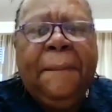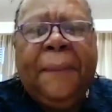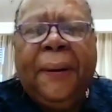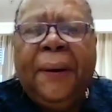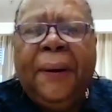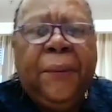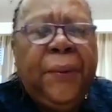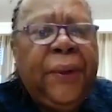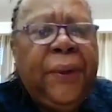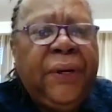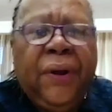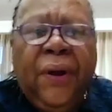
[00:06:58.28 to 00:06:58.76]

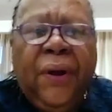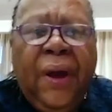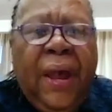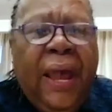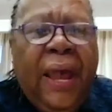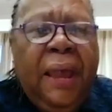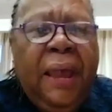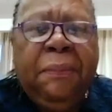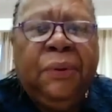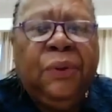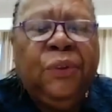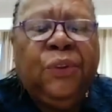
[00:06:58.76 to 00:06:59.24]
but we're not
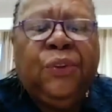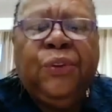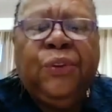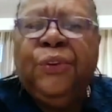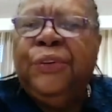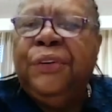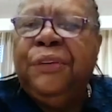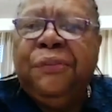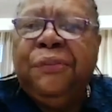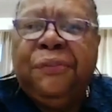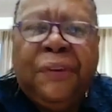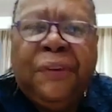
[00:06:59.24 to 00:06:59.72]
able to
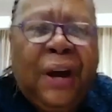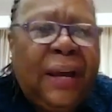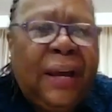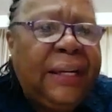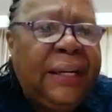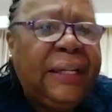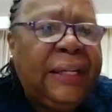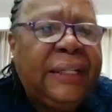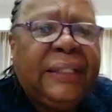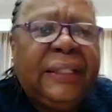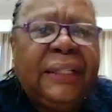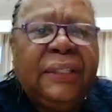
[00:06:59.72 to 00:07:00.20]

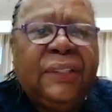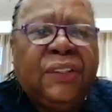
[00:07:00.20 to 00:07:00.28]
refine it.